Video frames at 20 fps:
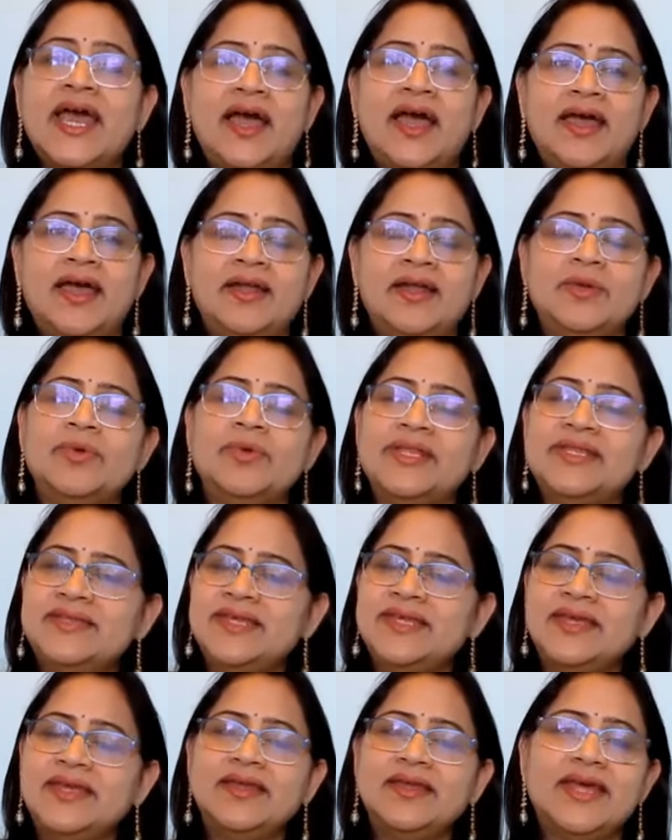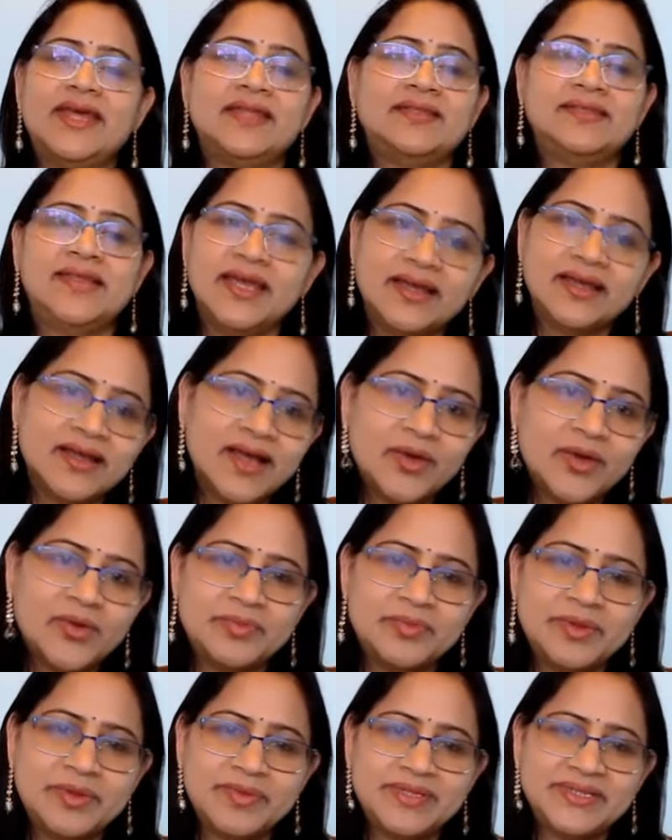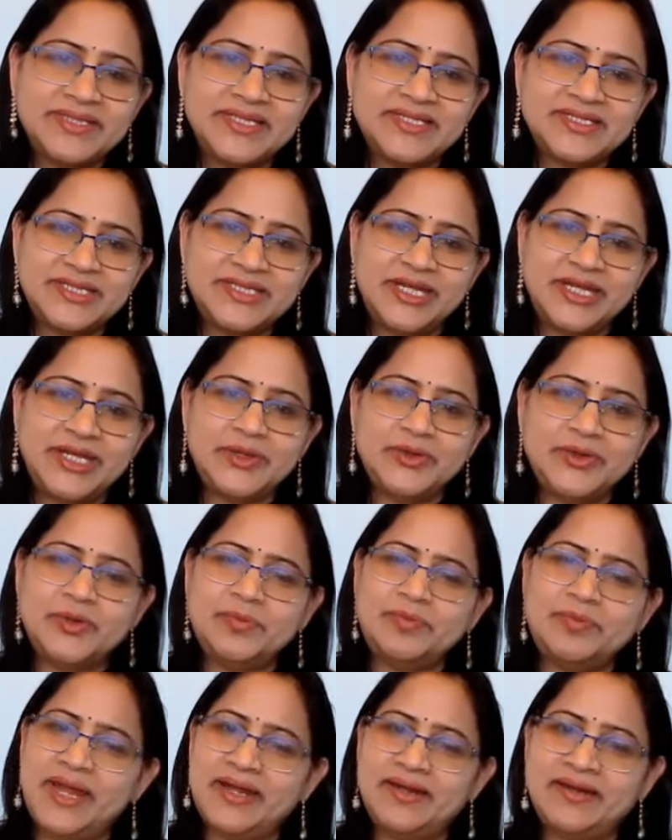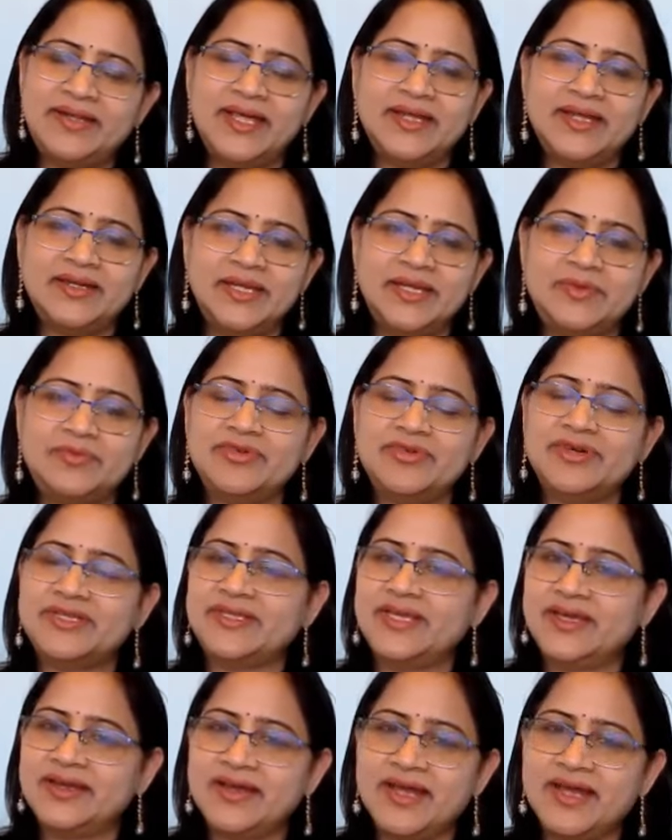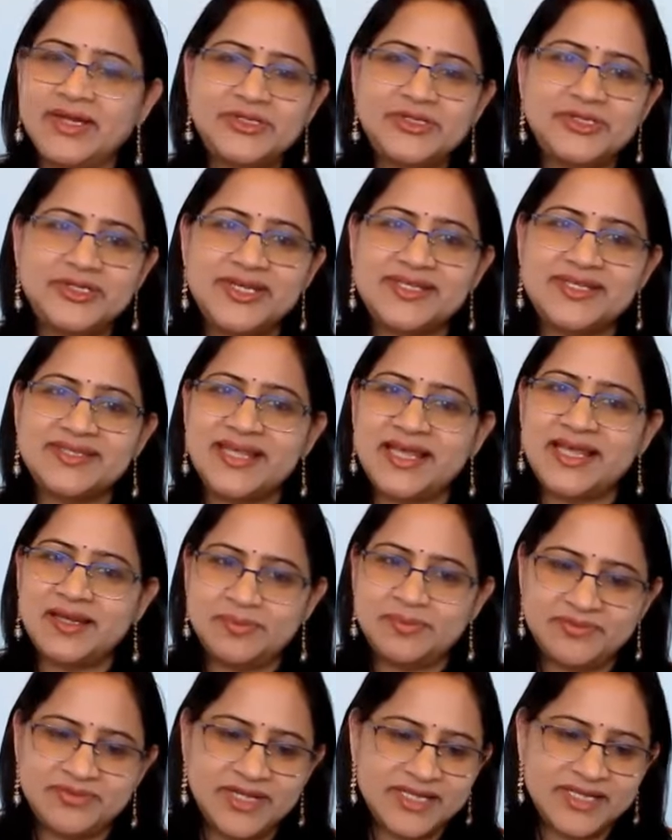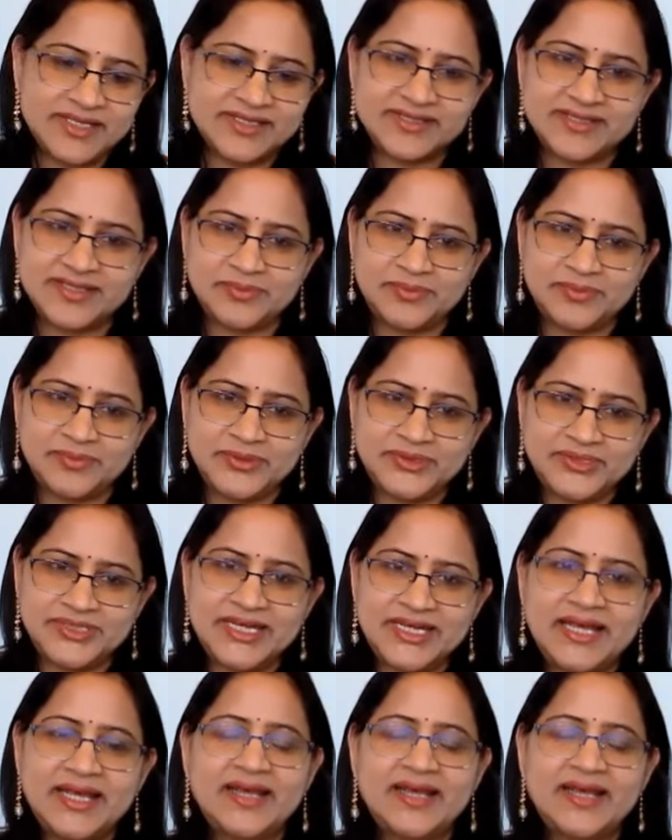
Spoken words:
And once again, I thank KHA Homeopathy Study Group entire team for the continuous selfless support